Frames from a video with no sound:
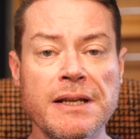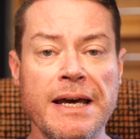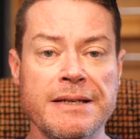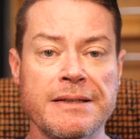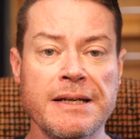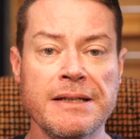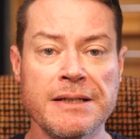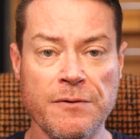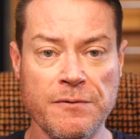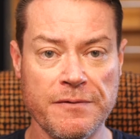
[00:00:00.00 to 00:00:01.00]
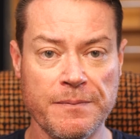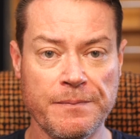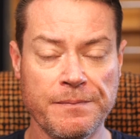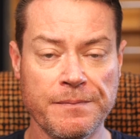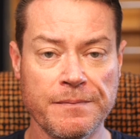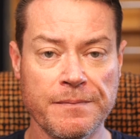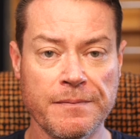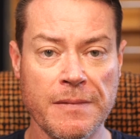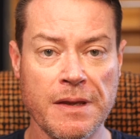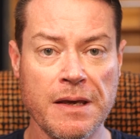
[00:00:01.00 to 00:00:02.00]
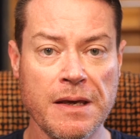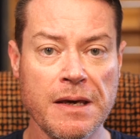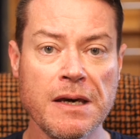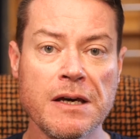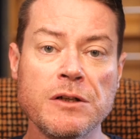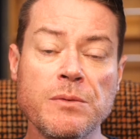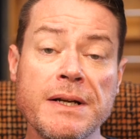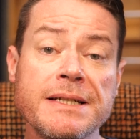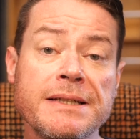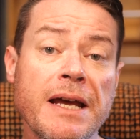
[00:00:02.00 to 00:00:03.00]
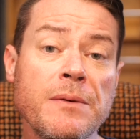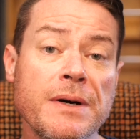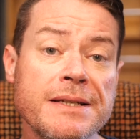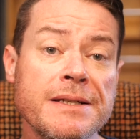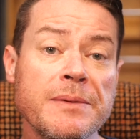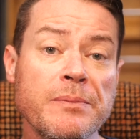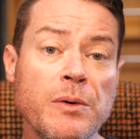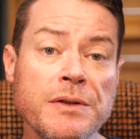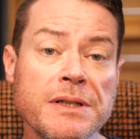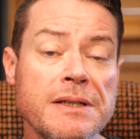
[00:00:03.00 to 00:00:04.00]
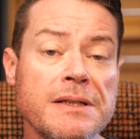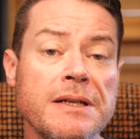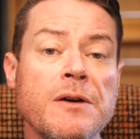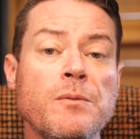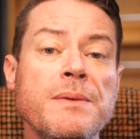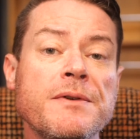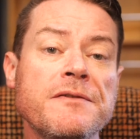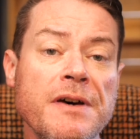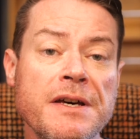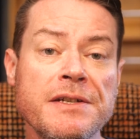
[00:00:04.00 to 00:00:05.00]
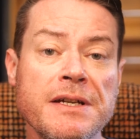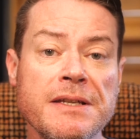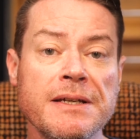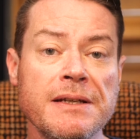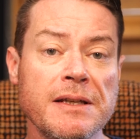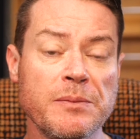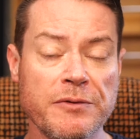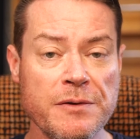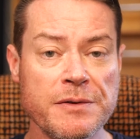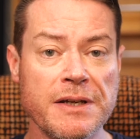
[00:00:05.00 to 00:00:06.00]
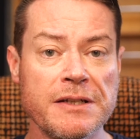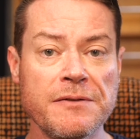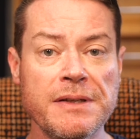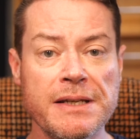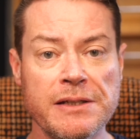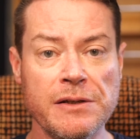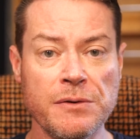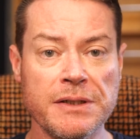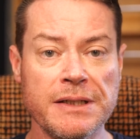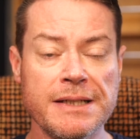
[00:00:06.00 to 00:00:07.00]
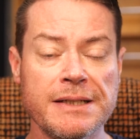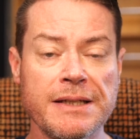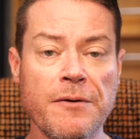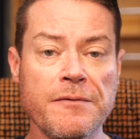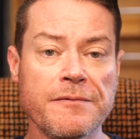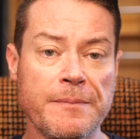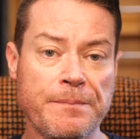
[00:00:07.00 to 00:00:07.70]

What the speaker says: as they dissolve. To understand why this is important, we must first consider the process of dissolution itself.